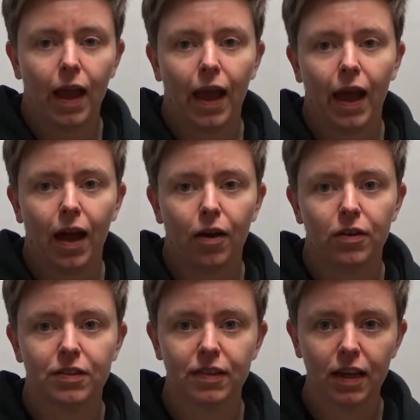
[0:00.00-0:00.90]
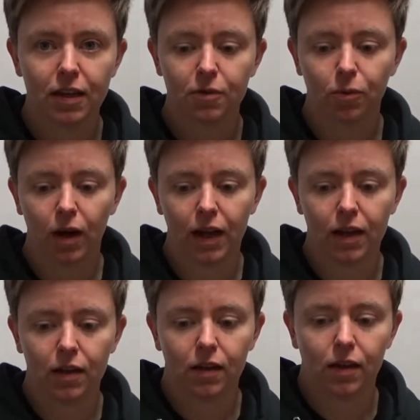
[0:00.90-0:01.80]
Our second
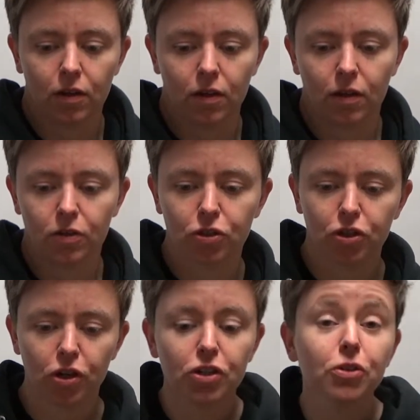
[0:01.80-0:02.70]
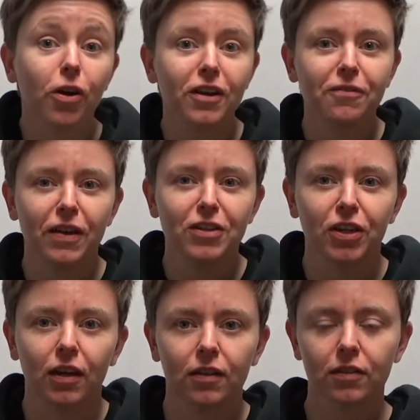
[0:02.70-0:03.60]
way, choose your own adventure.